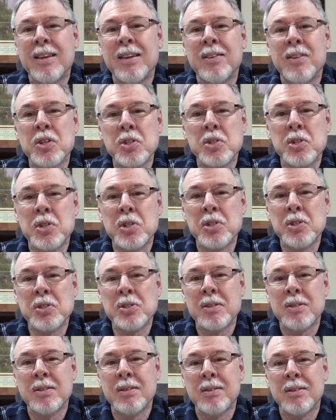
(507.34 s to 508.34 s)
This
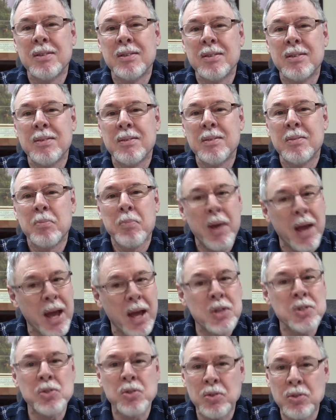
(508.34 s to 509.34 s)
is
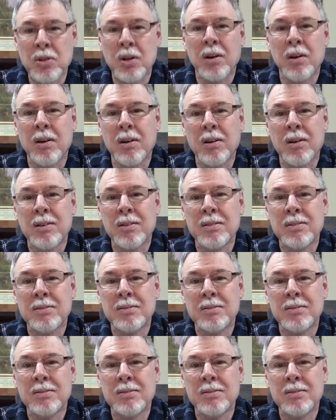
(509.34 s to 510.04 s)
Pastor Talk